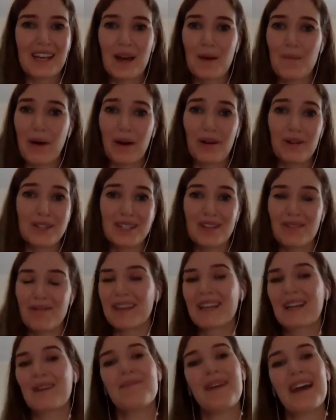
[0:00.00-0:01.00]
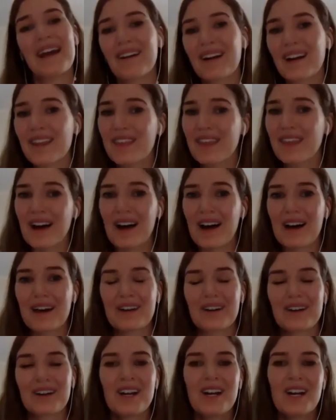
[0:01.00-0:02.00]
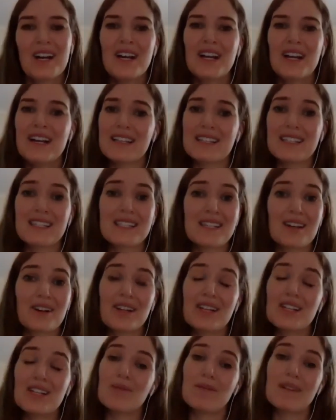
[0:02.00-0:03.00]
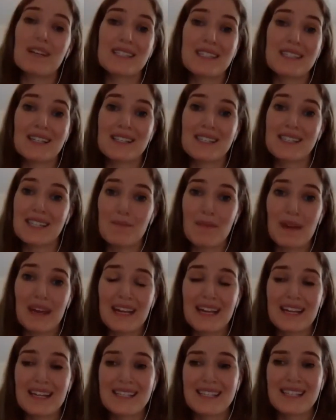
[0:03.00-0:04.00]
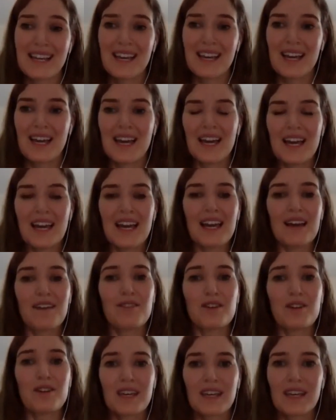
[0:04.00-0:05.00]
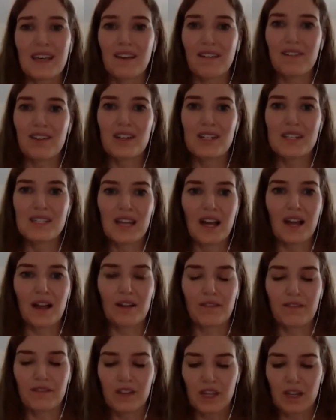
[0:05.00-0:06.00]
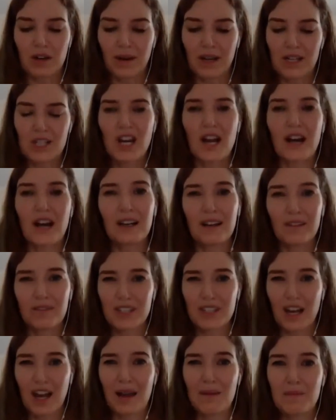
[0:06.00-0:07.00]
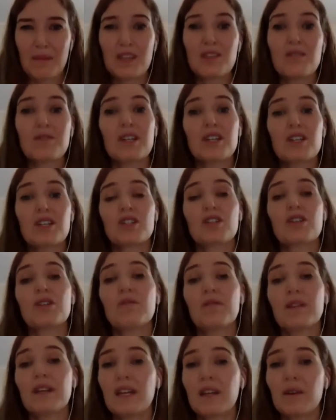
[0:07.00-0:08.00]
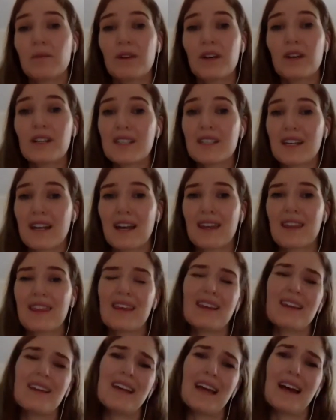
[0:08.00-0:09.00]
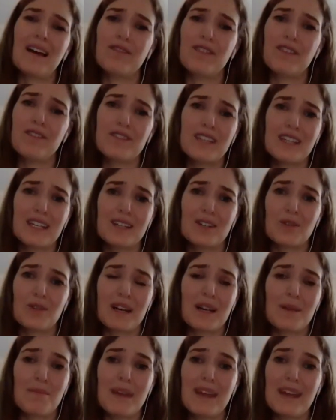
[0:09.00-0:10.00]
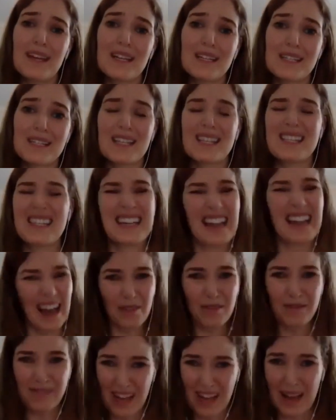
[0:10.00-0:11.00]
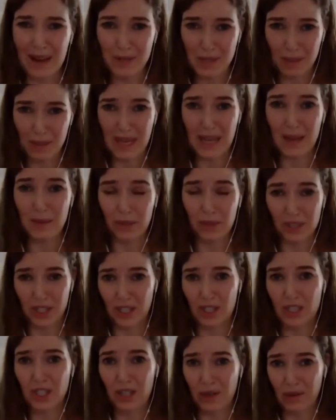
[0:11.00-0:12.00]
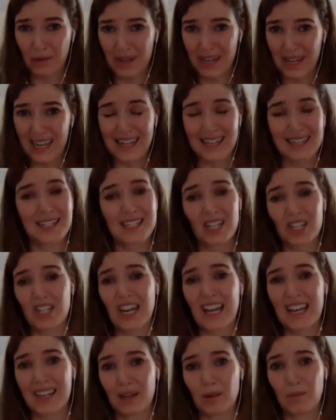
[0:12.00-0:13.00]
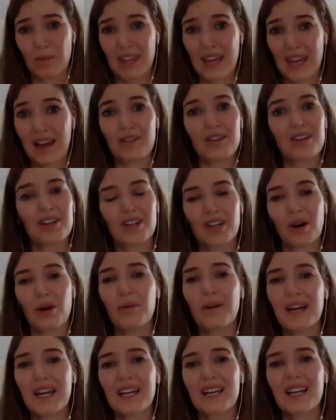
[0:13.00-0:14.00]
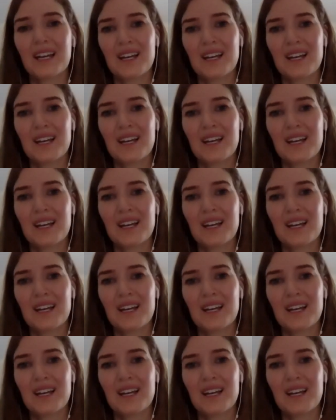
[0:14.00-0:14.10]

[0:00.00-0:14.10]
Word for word: about doing a marathon or necessarily doing 60 minutes. If you can give yourself, you know, a chunk of time that you can tune inwards, and I think, yeah, 15, 20 minutes is enough time to be able to tune in and to check in with how you're going.